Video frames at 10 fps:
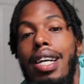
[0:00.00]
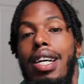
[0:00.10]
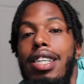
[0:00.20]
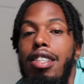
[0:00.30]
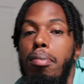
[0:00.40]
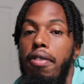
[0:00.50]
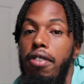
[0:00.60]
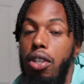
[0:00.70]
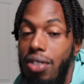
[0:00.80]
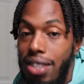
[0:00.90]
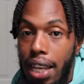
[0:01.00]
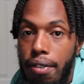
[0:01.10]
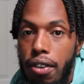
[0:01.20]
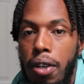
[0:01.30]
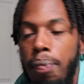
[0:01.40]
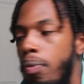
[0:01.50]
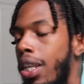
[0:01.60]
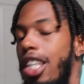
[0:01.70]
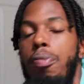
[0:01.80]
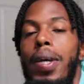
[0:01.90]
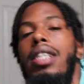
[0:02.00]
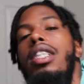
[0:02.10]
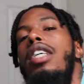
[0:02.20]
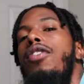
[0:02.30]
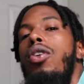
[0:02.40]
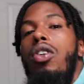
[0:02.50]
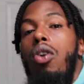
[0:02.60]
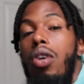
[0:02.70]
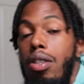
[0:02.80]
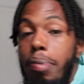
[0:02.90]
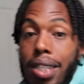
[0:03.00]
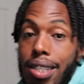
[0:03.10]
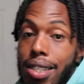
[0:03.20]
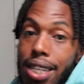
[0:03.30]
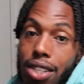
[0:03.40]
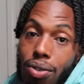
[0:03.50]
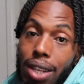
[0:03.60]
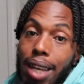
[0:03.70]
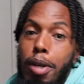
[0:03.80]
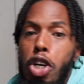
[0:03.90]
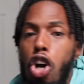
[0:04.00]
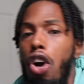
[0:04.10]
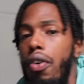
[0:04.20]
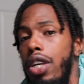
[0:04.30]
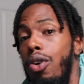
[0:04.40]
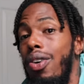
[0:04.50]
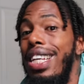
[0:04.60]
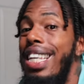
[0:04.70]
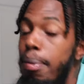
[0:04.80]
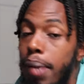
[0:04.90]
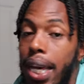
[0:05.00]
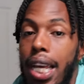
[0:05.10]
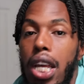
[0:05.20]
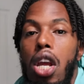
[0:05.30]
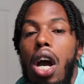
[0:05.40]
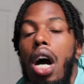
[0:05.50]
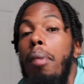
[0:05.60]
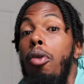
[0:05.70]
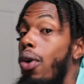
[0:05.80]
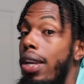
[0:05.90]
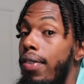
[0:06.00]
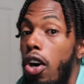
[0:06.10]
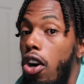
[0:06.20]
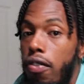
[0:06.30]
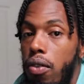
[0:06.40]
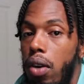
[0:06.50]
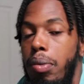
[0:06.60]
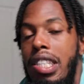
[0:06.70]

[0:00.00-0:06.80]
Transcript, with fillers: a customer feel safer, especially if you're going to be listing these on like Mercari or eBay, um, or even OfferUp.